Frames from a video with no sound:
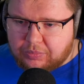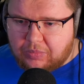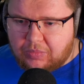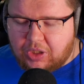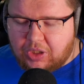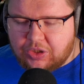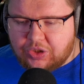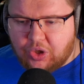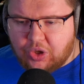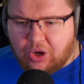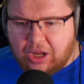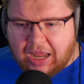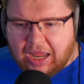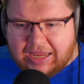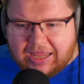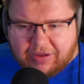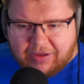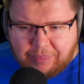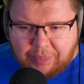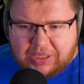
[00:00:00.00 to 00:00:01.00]
So I
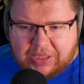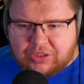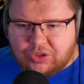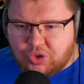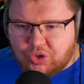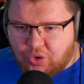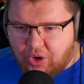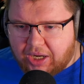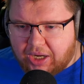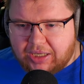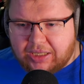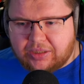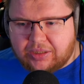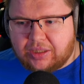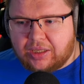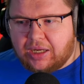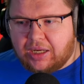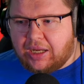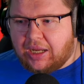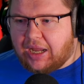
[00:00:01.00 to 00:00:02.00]
have been trying,
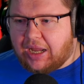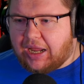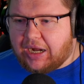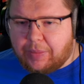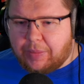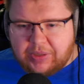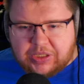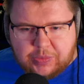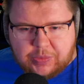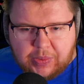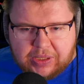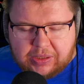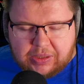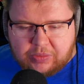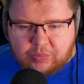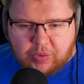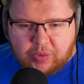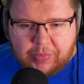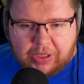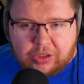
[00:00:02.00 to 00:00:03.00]
and I've been
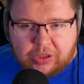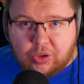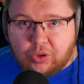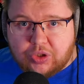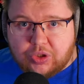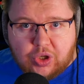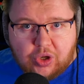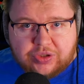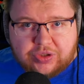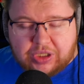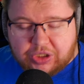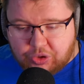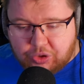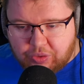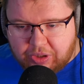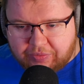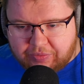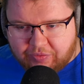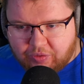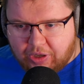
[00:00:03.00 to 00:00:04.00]
speaking with my close content
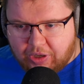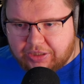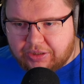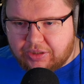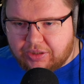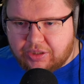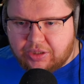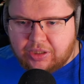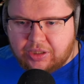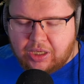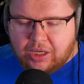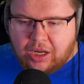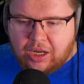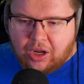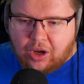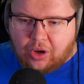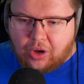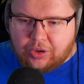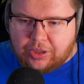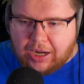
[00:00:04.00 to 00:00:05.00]
creator friends
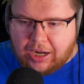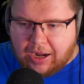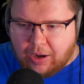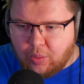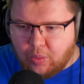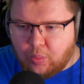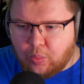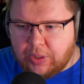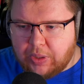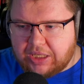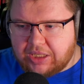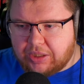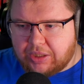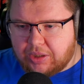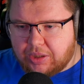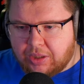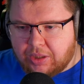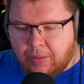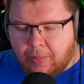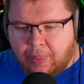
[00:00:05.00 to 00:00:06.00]
on how we
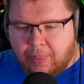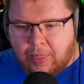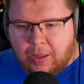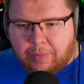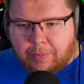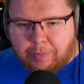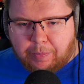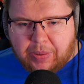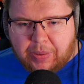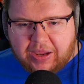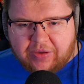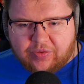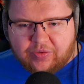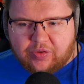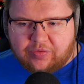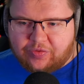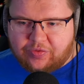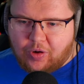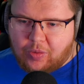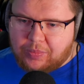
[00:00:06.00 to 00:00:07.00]
can
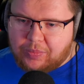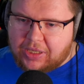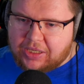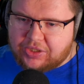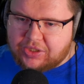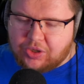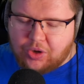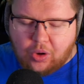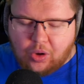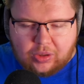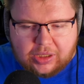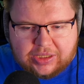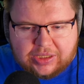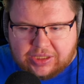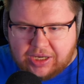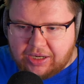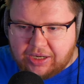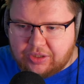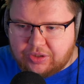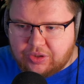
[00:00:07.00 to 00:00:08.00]
pivot from this and all this
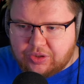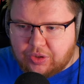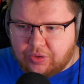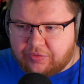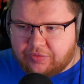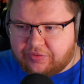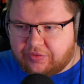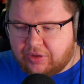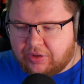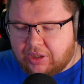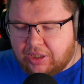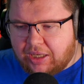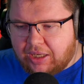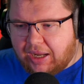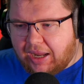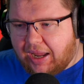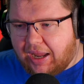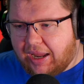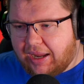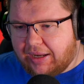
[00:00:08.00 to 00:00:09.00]
kind of stuff.
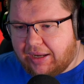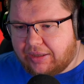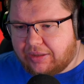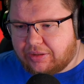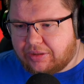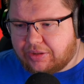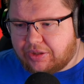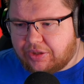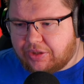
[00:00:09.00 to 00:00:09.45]
And